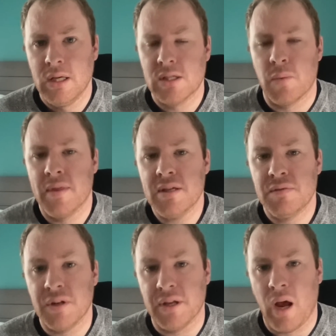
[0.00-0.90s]
So, in this
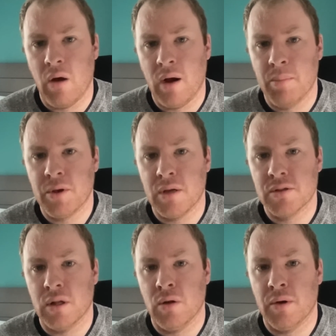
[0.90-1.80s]
video, I'm going
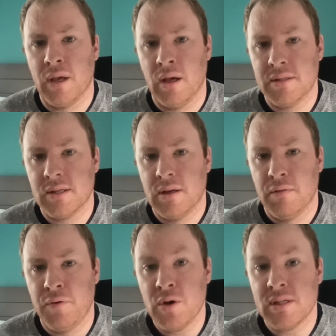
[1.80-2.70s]
to look at
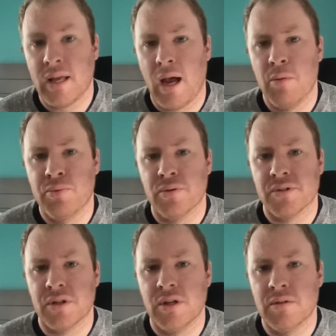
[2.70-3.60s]
firstly how
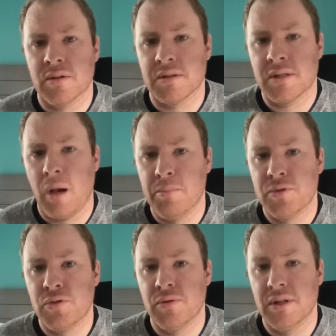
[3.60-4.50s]
prosecutors come
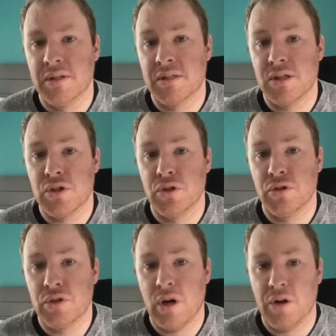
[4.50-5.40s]
to the decision
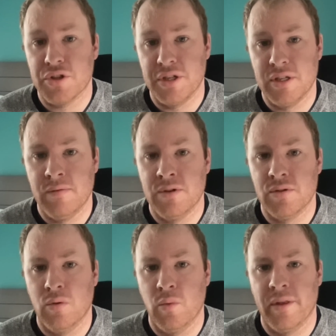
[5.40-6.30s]
to charge an
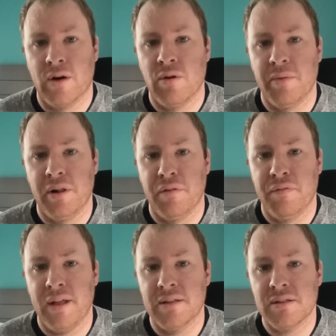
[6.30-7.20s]
individual with a criminal
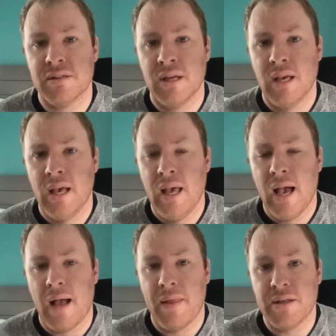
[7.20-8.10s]
offence,
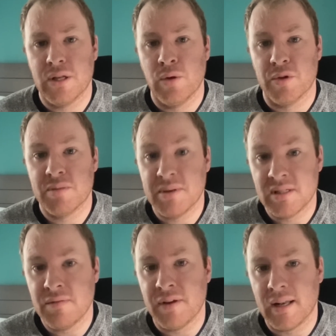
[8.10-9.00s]
and then to look
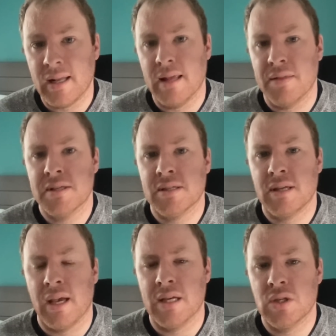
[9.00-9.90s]
specifically at this
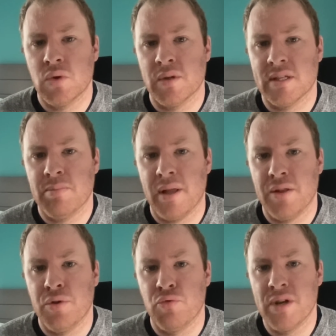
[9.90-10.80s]
case to
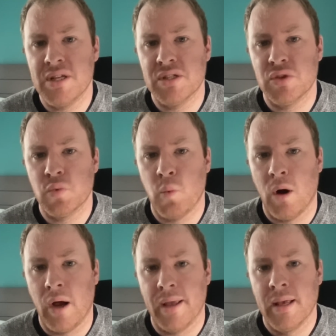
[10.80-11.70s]
explain the reasons
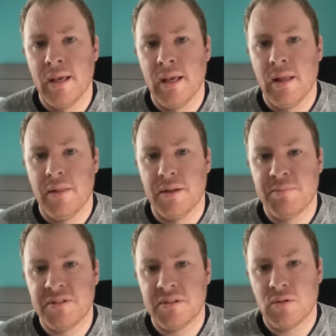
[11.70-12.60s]
why
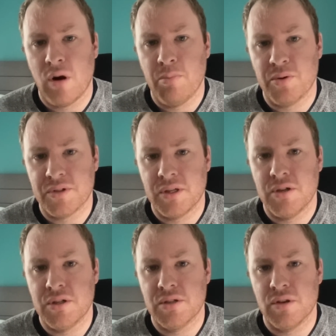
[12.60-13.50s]
the Crown
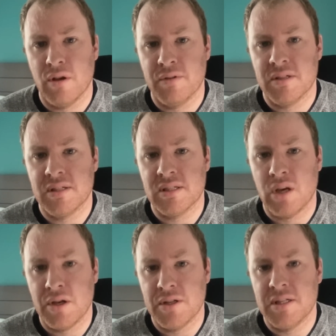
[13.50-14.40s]
Prosecution Service
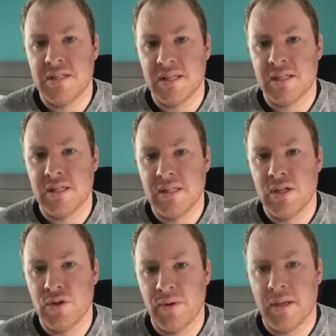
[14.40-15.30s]
decided to
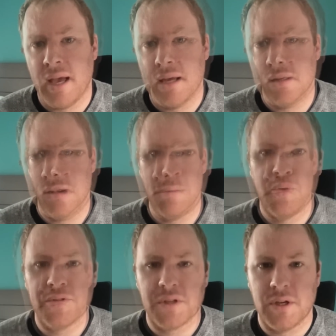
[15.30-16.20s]
discontinue the case. When a
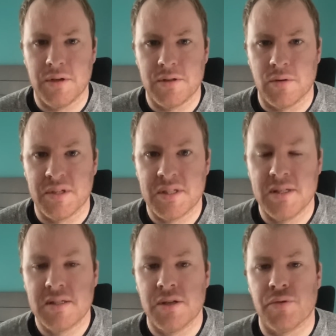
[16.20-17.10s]
prosecutor is
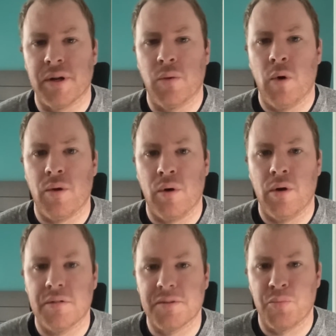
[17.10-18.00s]
considering whether or
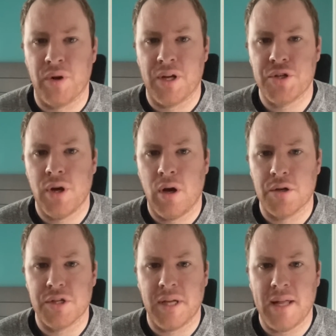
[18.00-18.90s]
not to bring a
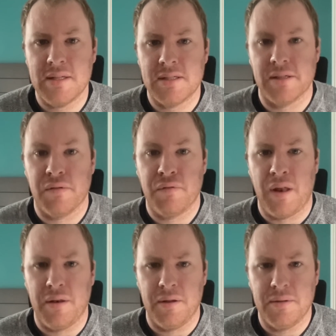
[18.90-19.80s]
charge against a
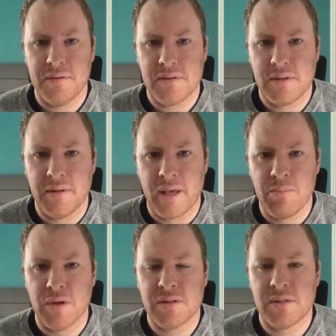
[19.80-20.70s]
defendant, they
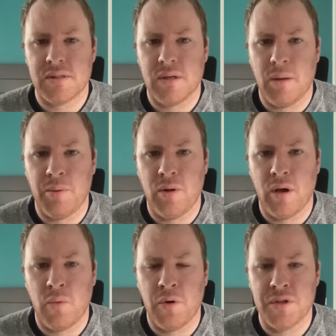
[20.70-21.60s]
must
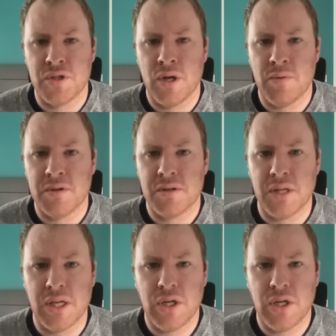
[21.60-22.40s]
apply what is known as the